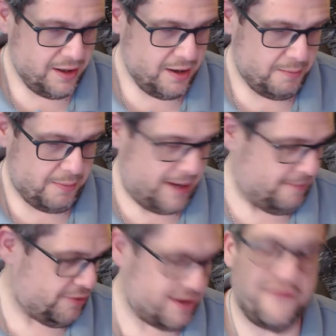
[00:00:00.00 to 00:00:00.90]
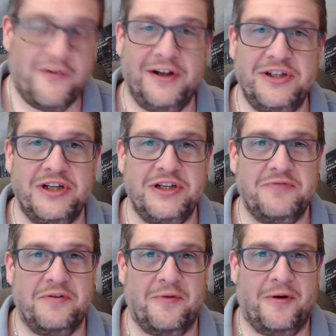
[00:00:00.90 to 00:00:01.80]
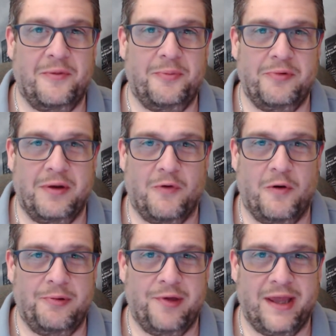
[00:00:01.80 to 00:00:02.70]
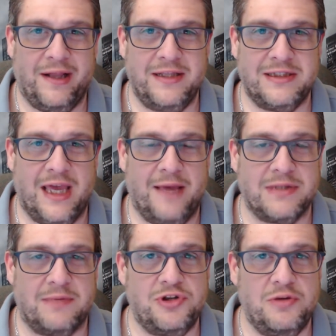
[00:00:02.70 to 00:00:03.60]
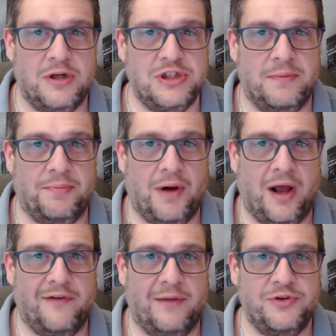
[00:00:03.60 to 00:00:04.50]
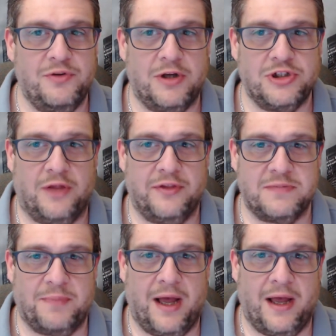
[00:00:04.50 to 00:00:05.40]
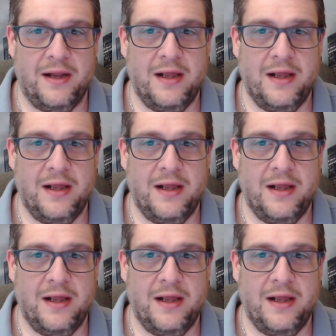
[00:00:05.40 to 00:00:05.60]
my brain functions when role-playing these games, I'm too much improv. I'm too much on the spot.